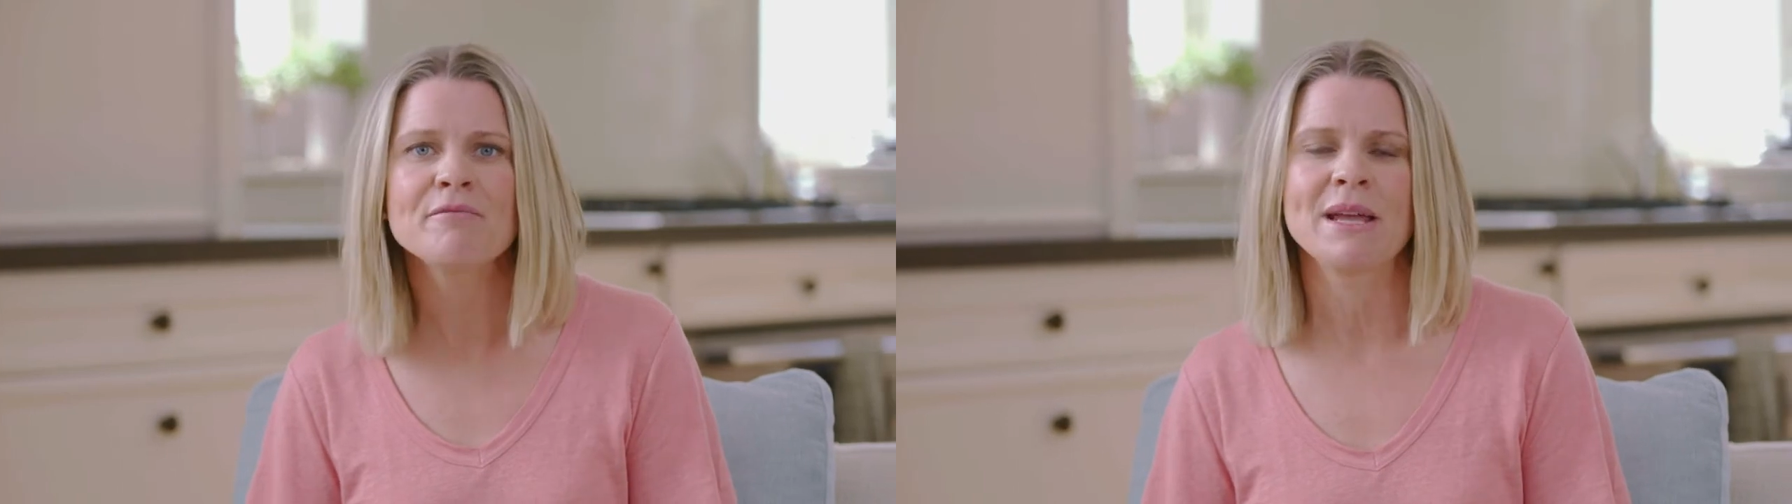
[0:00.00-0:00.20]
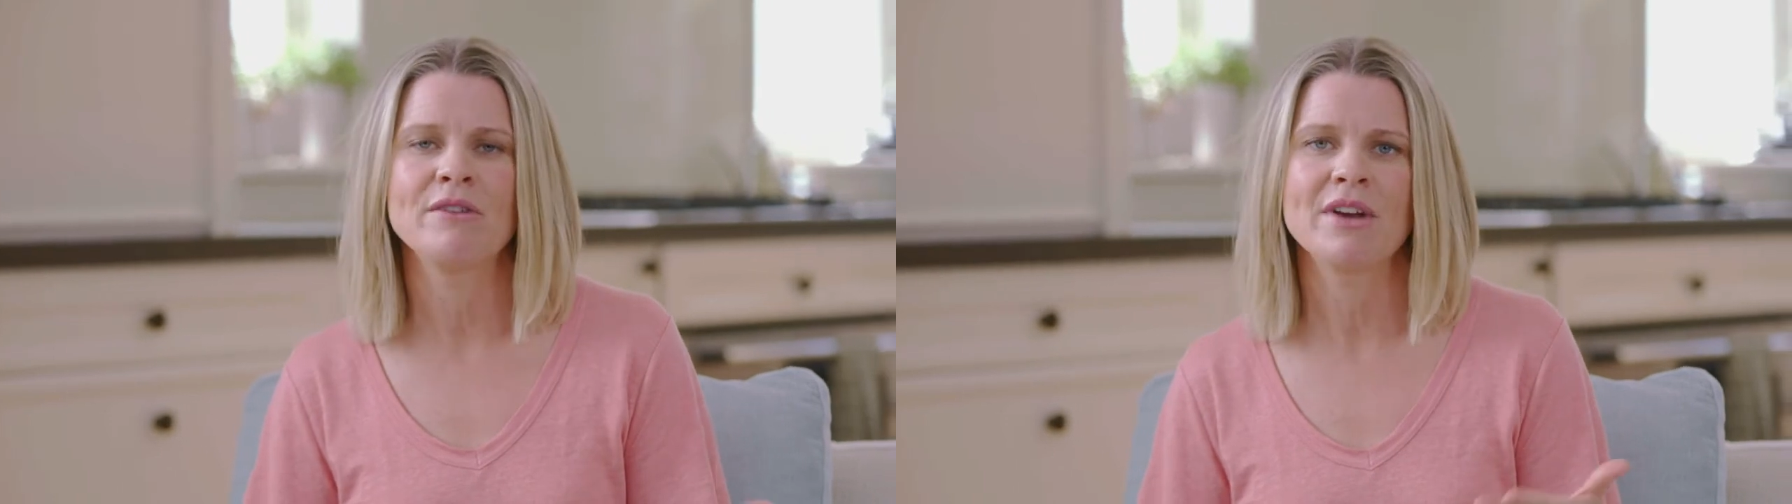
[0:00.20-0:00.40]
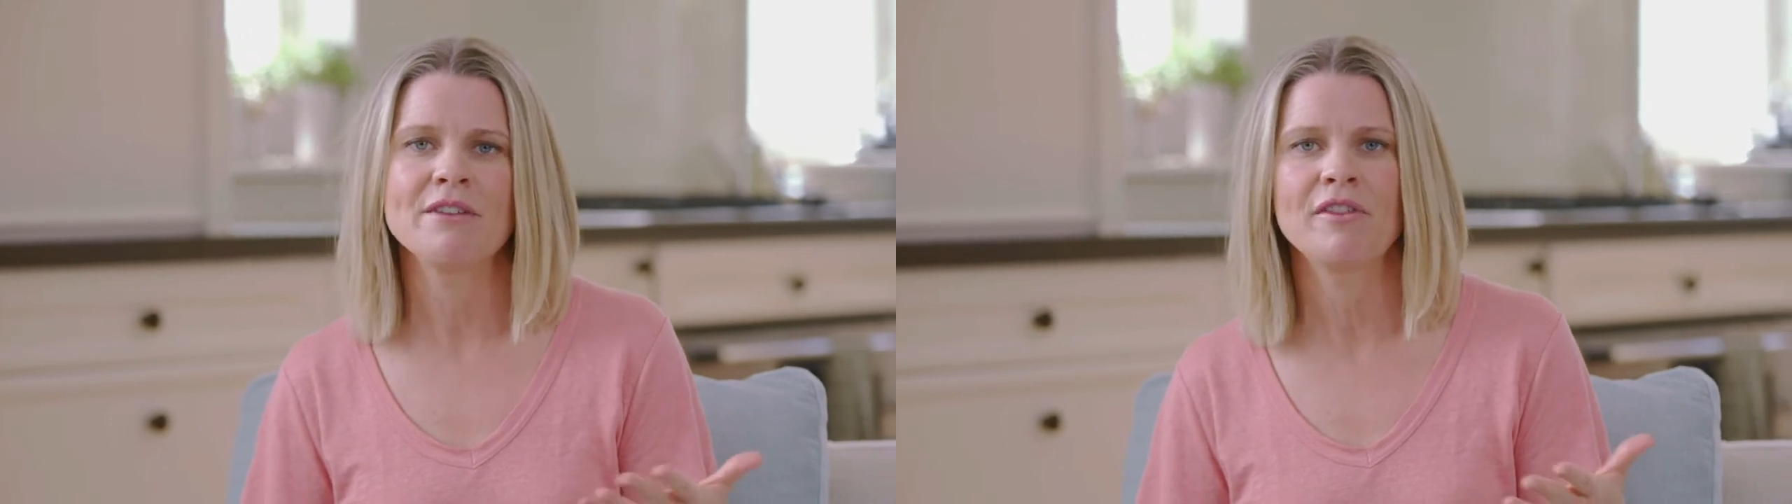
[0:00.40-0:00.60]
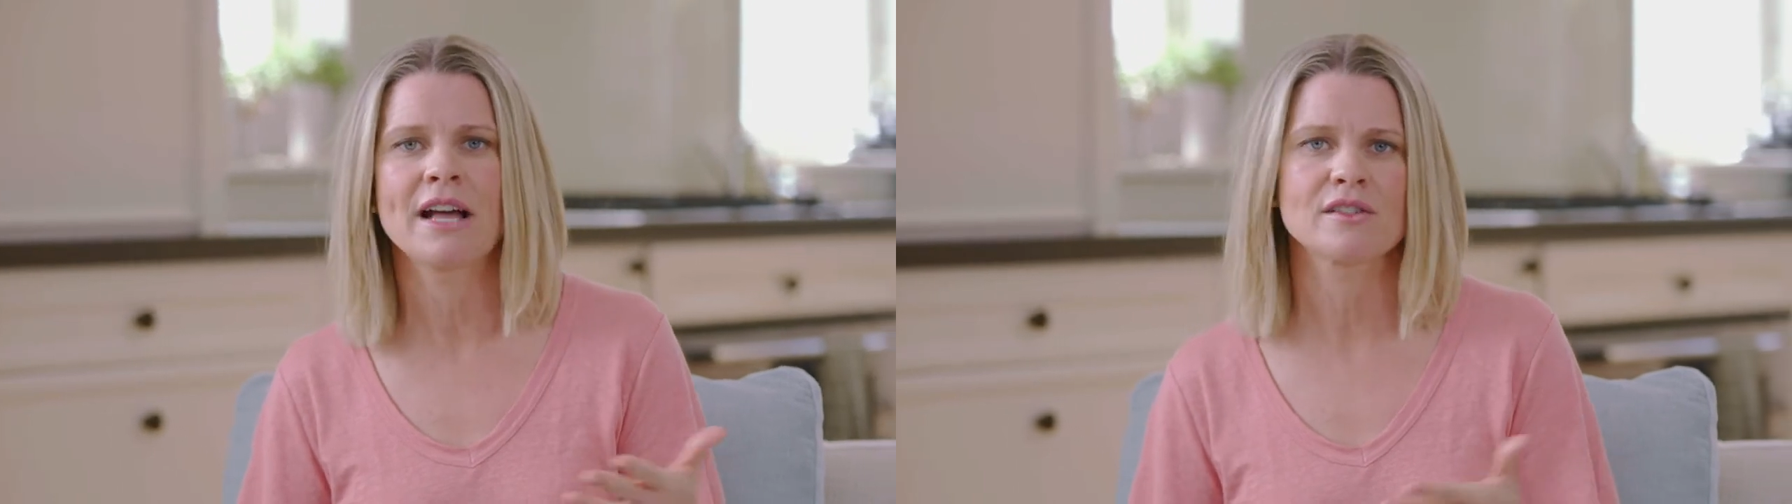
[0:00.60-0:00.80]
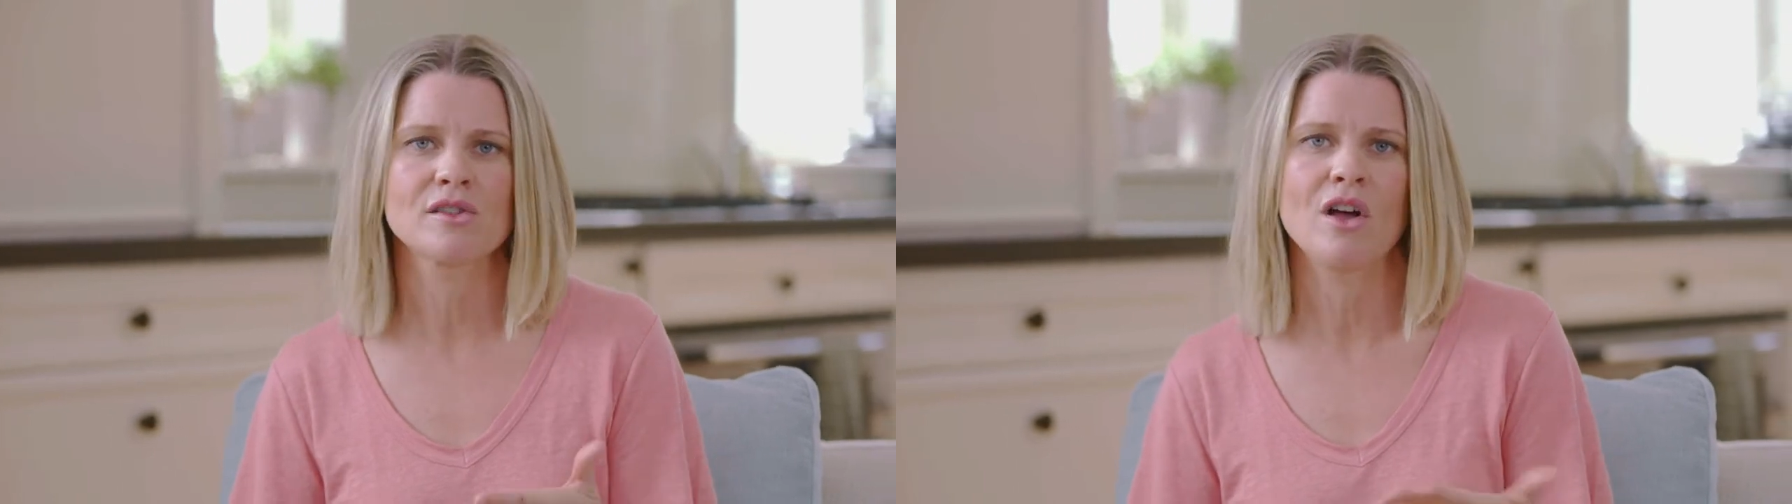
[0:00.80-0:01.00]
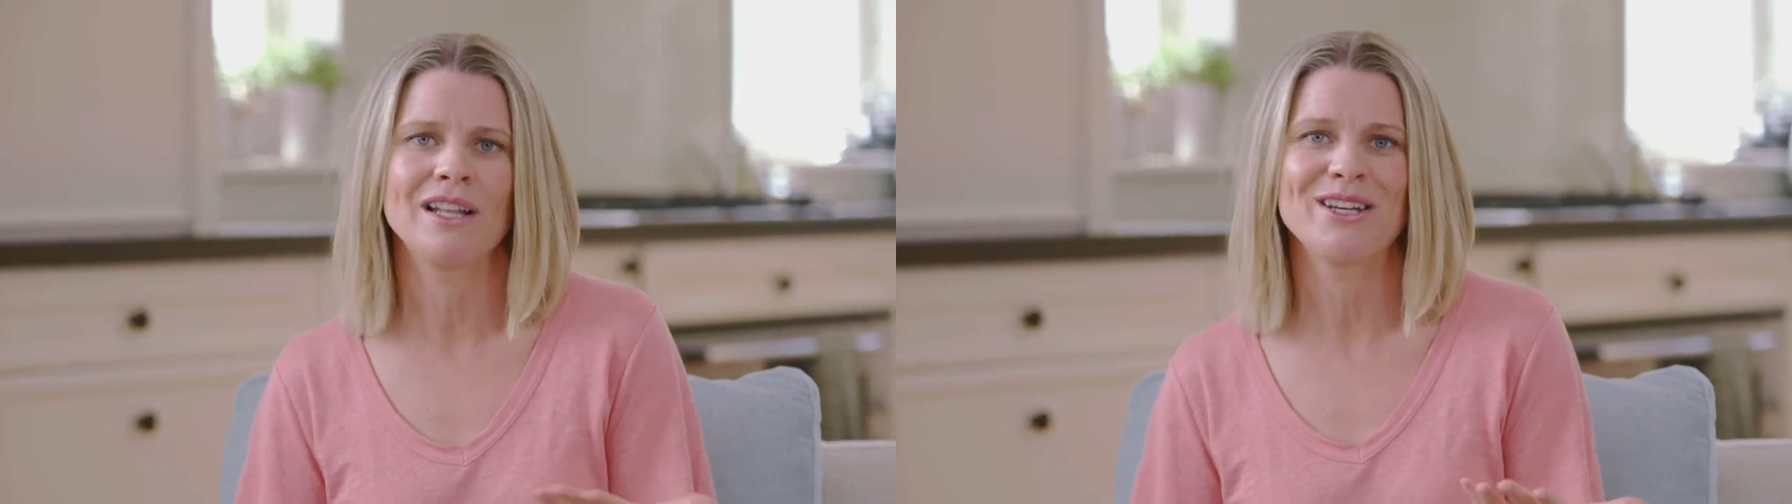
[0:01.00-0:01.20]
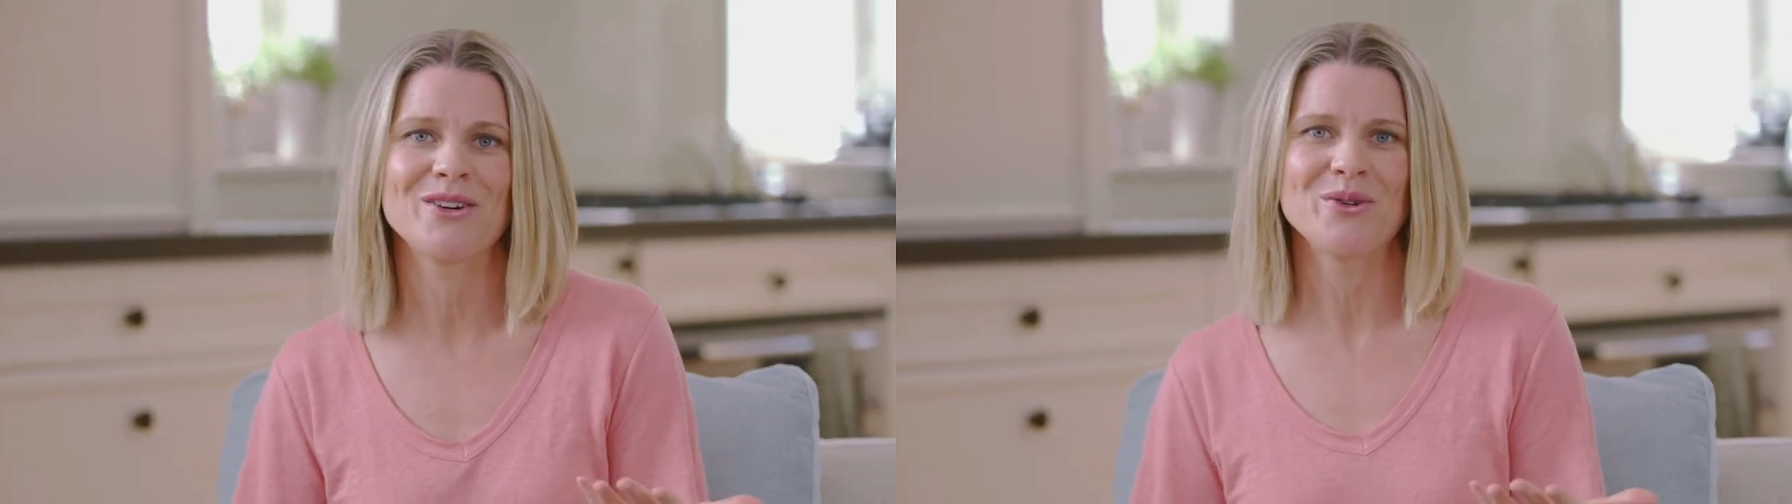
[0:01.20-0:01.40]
been reflux, colic,